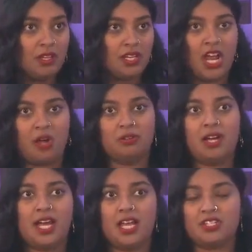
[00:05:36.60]
you know,
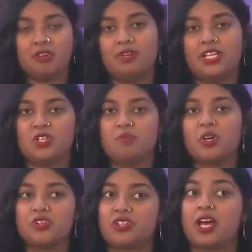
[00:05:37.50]
I don't really do
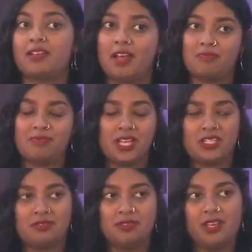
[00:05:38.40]
much. I
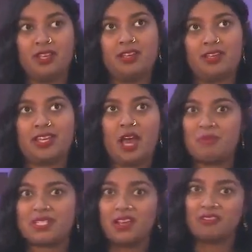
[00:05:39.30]
kept
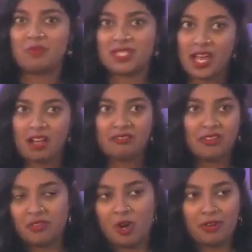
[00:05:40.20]
myself to myself.
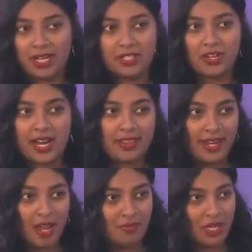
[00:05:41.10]
I've not really done
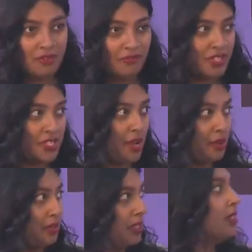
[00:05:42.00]
anything out of my comfort
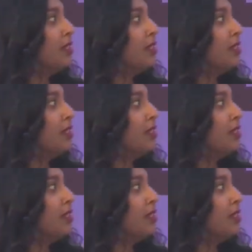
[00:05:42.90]
zone.